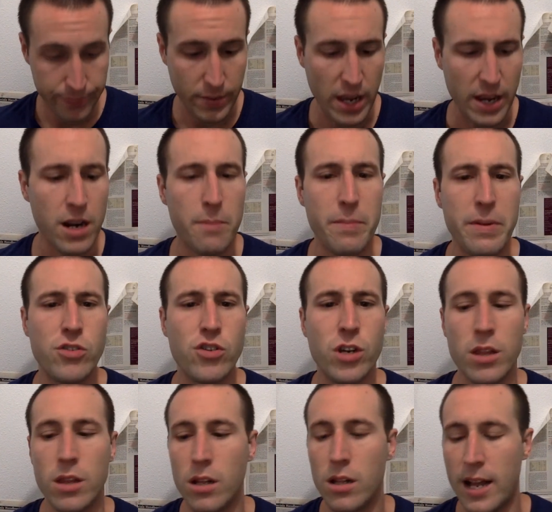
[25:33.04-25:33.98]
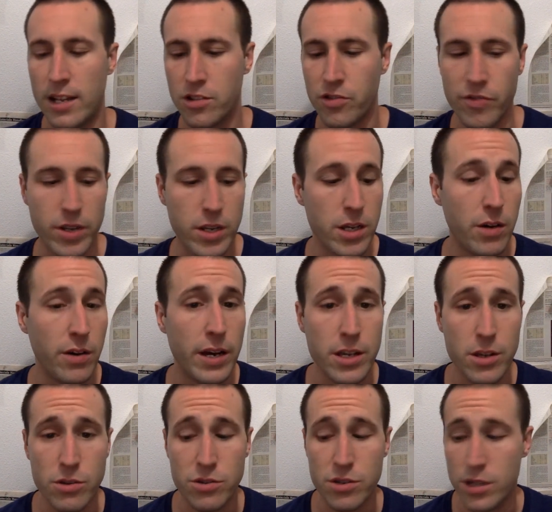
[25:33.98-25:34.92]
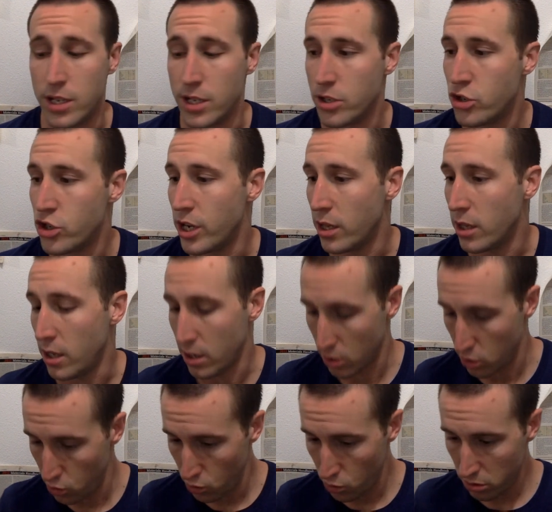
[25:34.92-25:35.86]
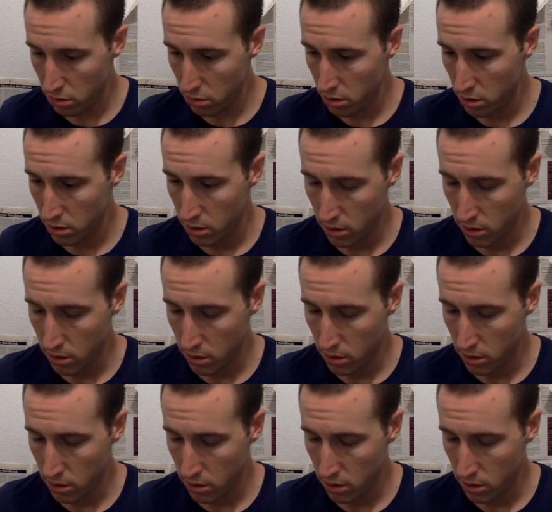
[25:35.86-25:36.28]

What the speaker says: I got to mention in the last video, I used the Cella Cool.